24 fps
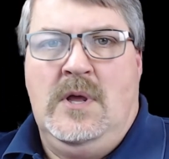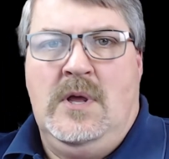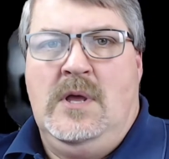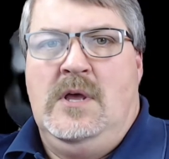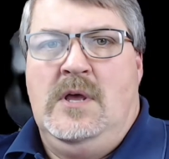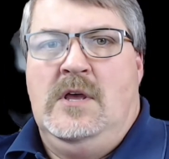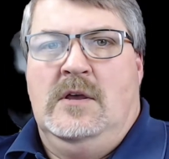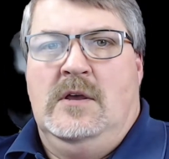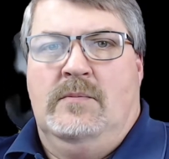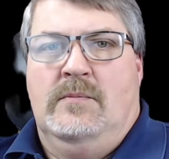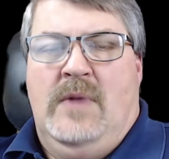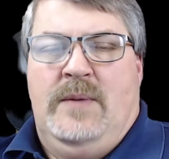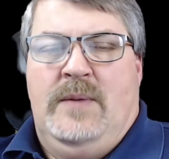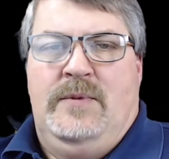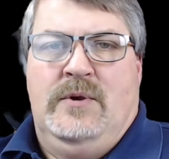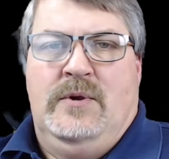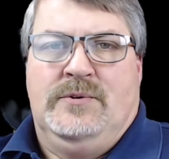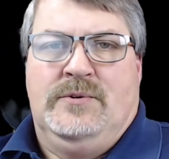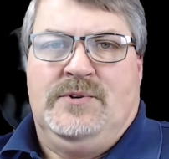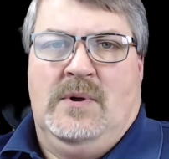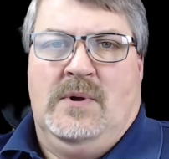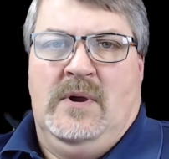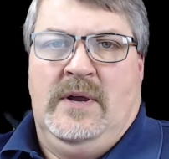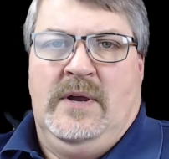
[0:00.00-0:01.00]
Maybe you're
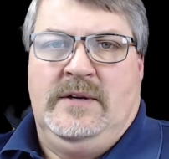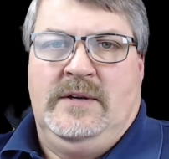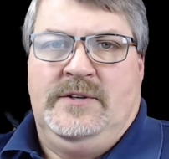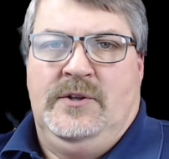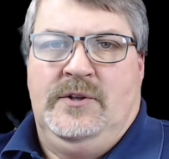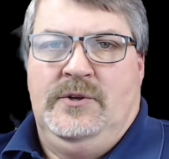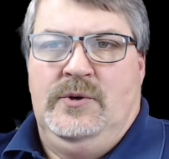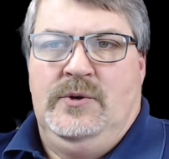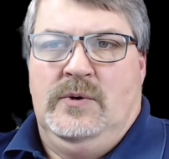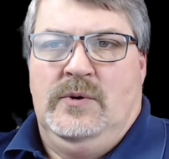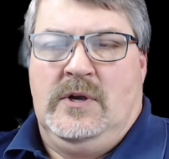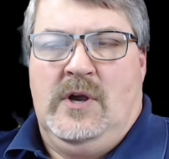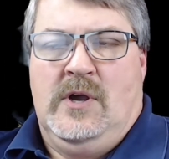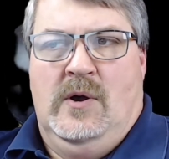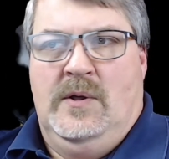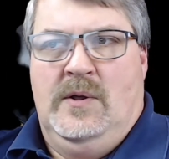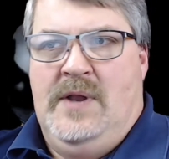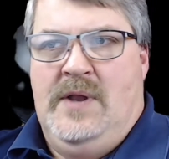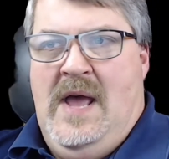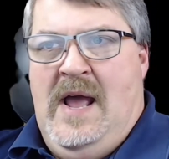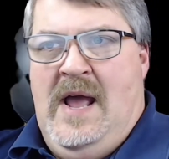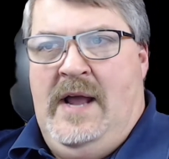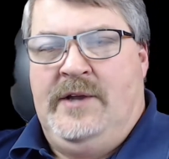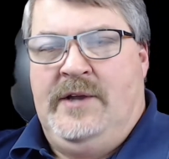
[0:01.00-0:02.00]
trying to do a call
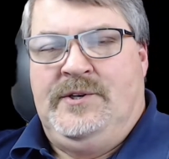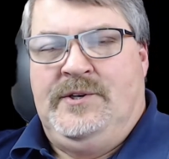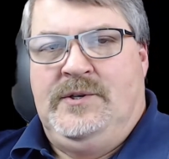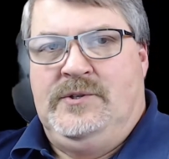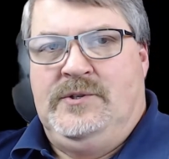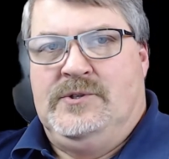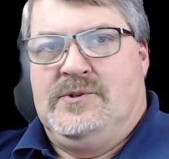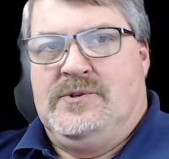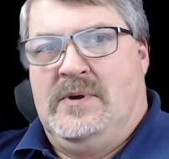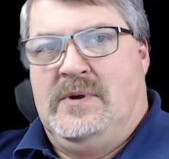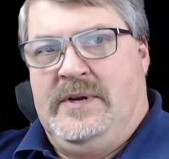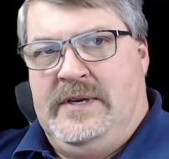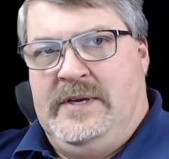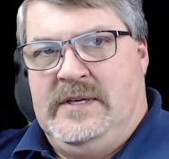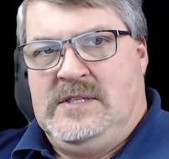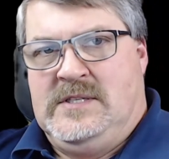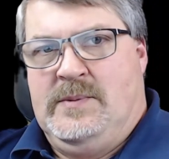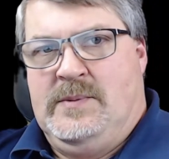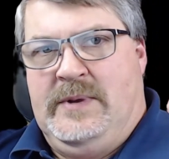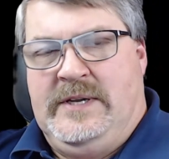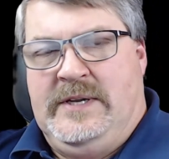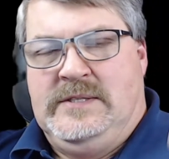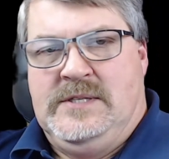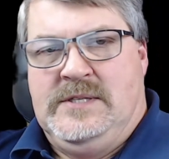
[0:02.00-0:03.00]
to action, you're trying to get
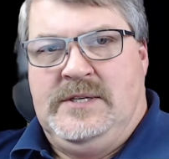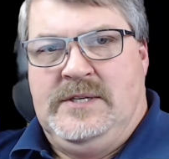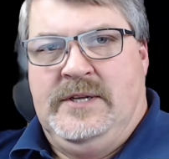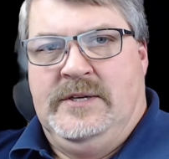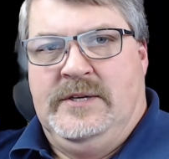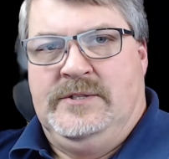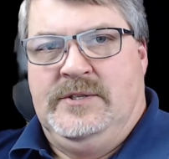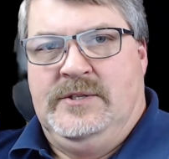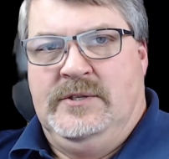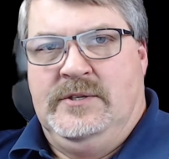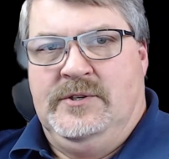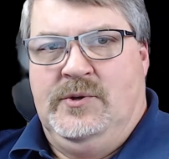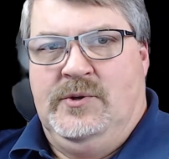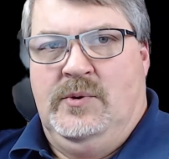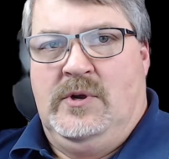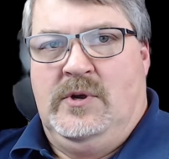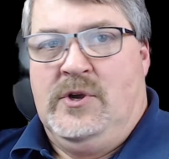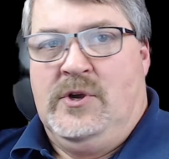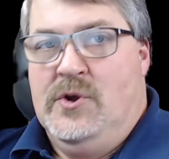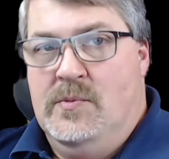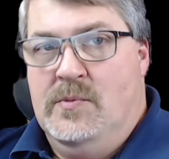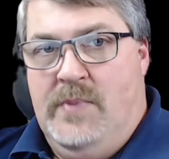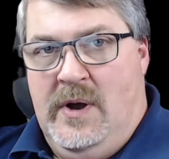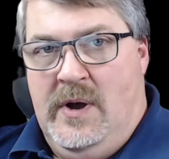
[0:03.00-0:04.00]
somebody's attention to a
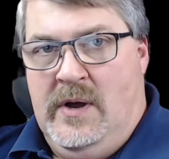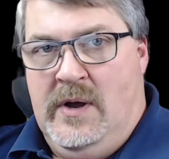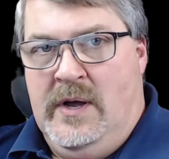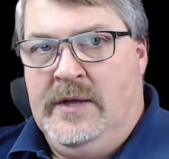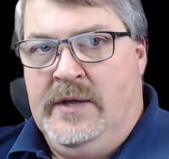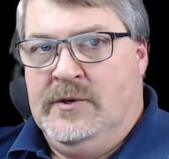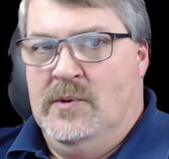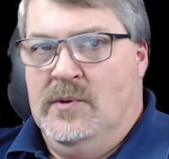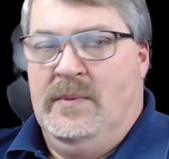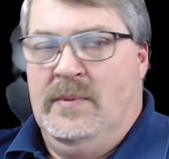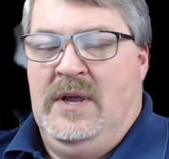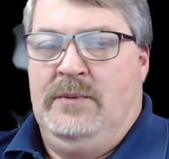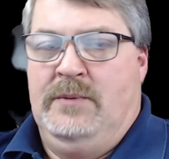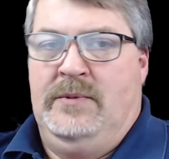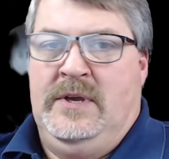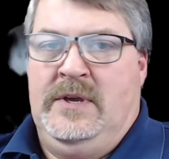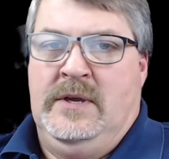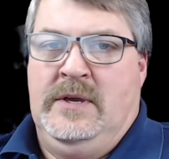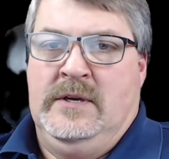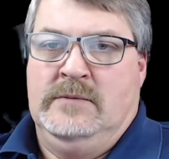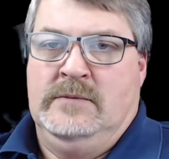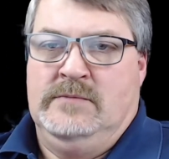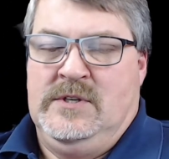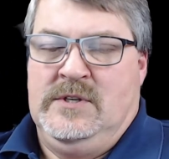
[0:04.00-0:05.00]
coupon or maybe
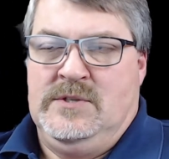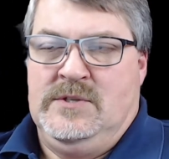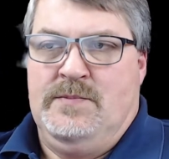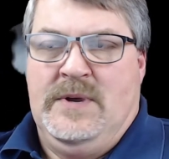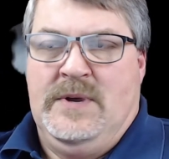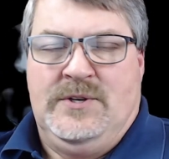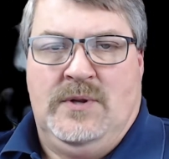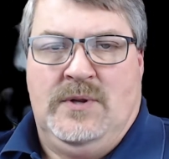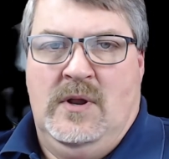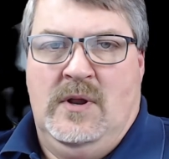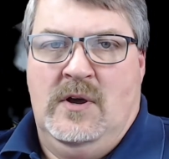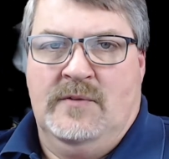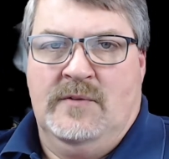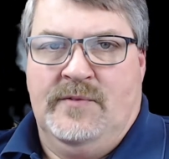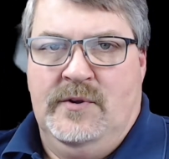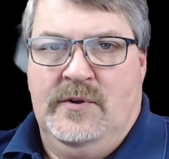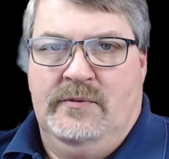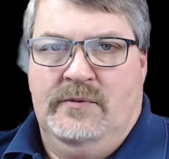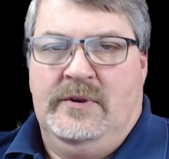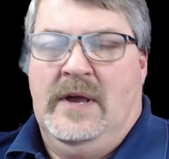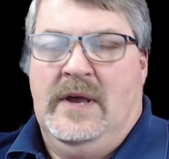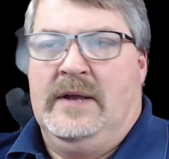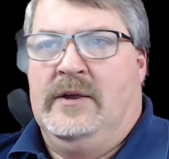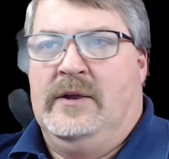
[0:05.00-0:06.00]
a special offer you've
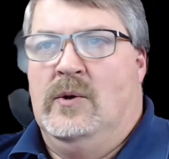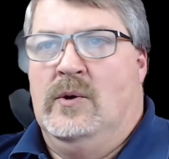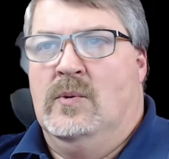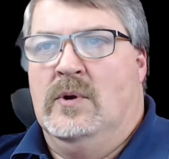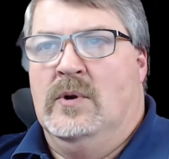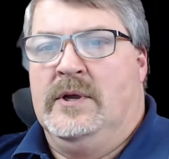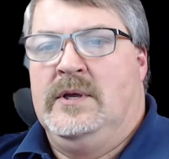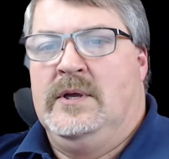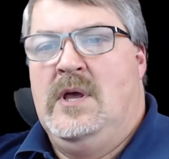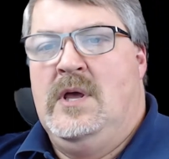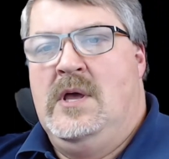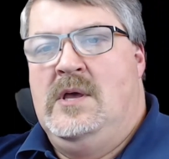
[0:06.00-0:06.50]
got going.